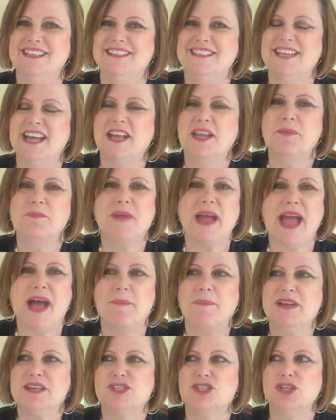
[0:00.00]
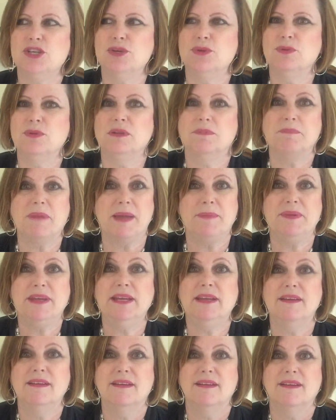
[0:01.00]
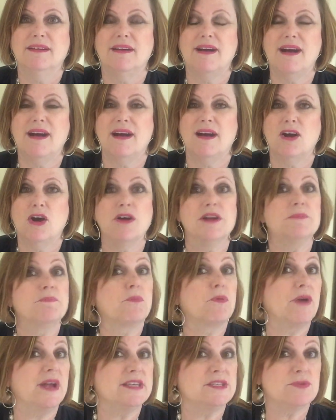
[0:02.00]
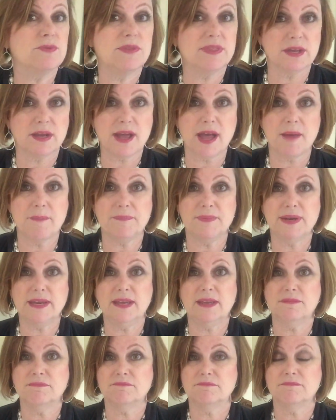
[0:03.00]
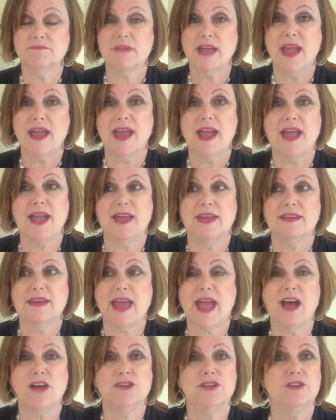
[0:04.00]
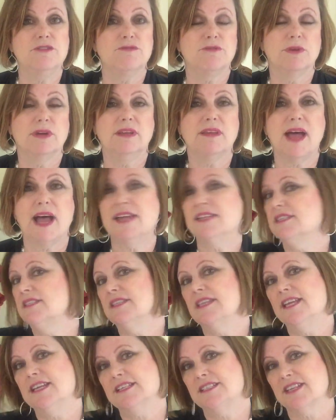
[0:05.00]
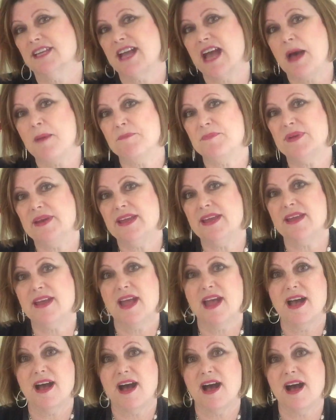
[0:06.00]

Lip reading: Tell them how much you maybe are impressed with the company and how you've realized that it's a company